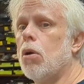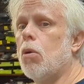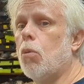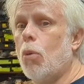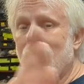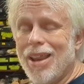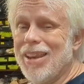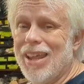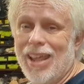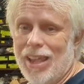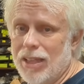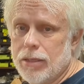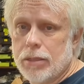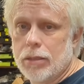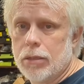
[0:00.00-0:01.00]
what it
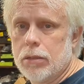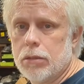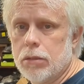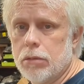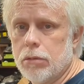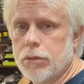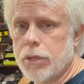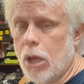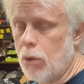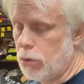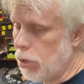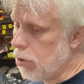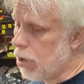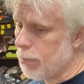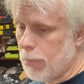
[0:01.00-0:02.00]
needs. So
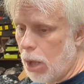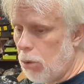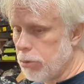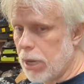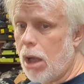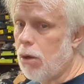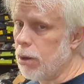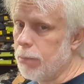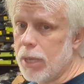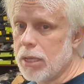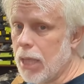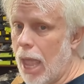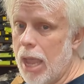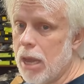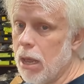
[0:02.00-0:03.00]
you can bolt on a big
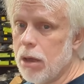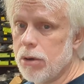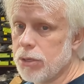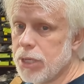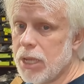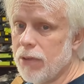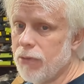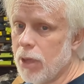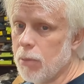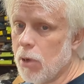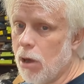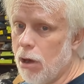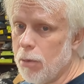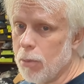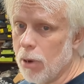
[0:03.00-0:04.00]
800 CFM
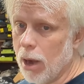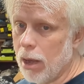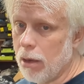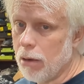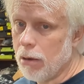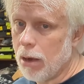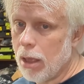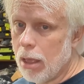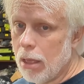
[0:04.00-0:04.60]
carburetor,